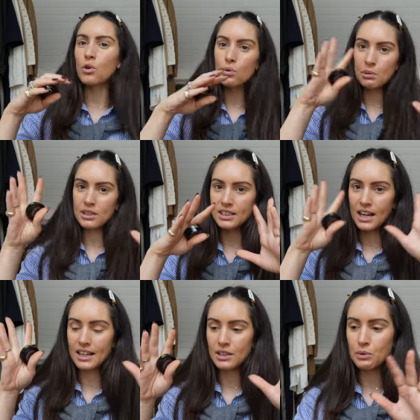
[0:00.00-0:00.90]
open the
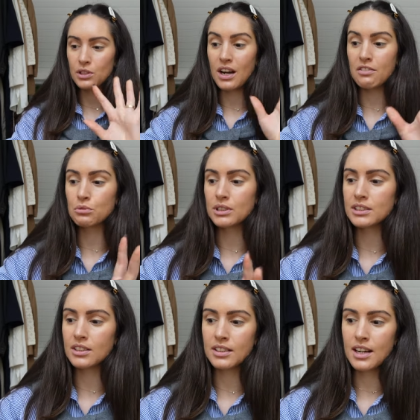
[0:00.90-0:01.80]
eye when you have really
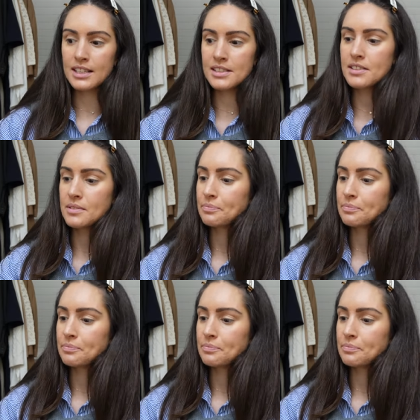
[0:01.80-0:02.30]
dark eyes.